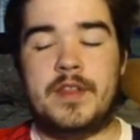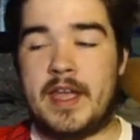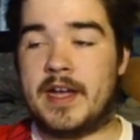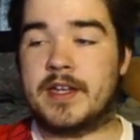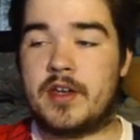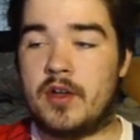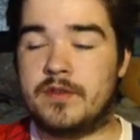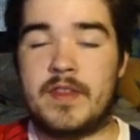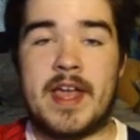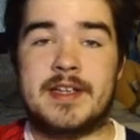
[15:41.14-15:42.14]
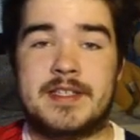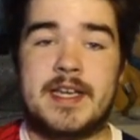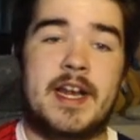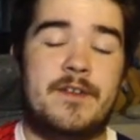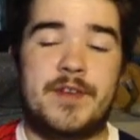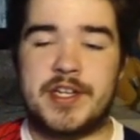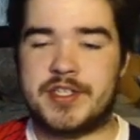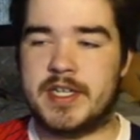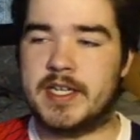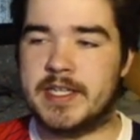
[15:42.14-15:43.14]
icon there saying I finished
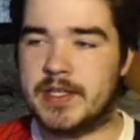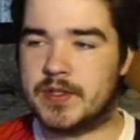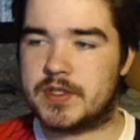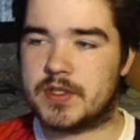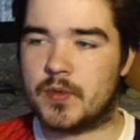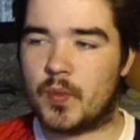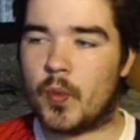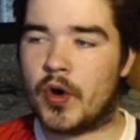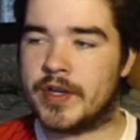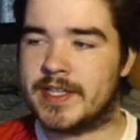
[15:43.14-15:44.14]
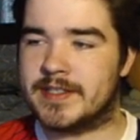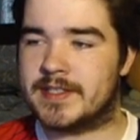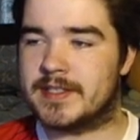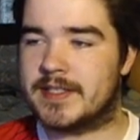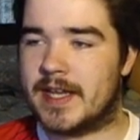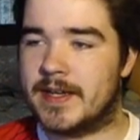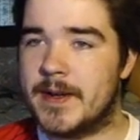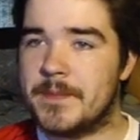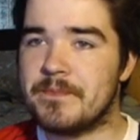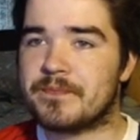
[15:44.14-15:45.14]
in Elite 1 instead.
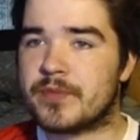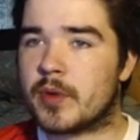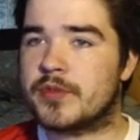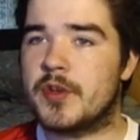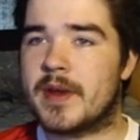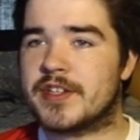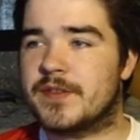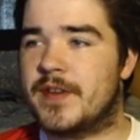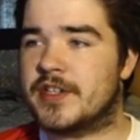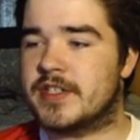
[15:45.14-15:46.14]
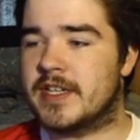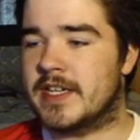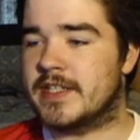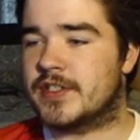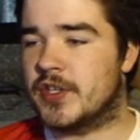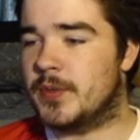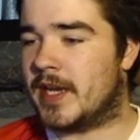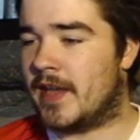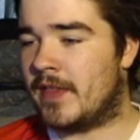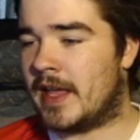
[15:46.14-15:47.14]
We do manage to finish in Elite 2. We
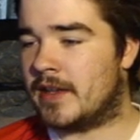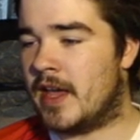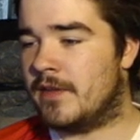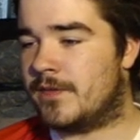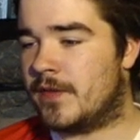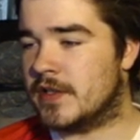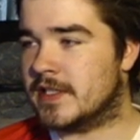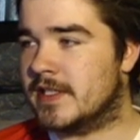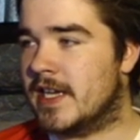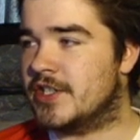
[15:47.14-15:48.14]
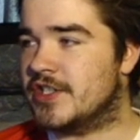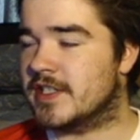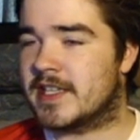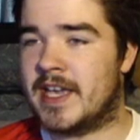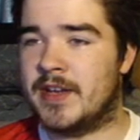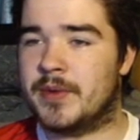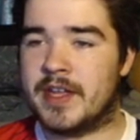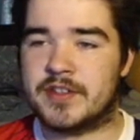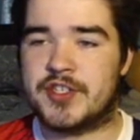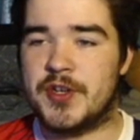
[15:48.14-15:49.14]
get that Frozen Nations kit. We
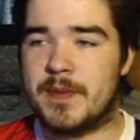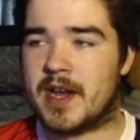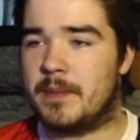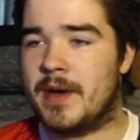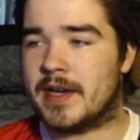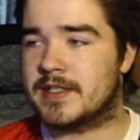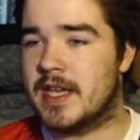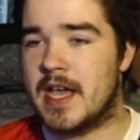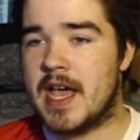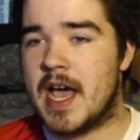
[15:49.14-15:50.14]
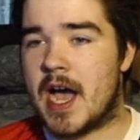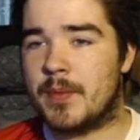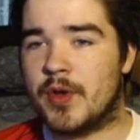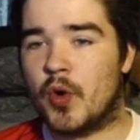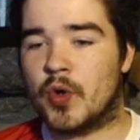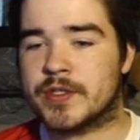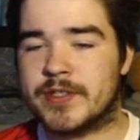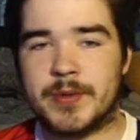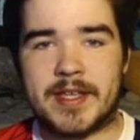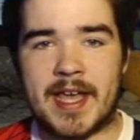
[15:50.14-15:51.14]
get 2 mega packs, and we
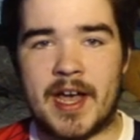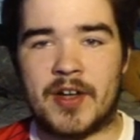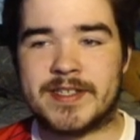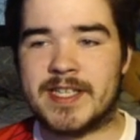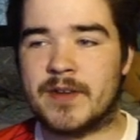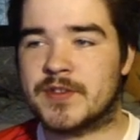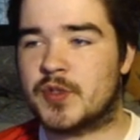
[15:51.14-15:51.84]
also get ourselves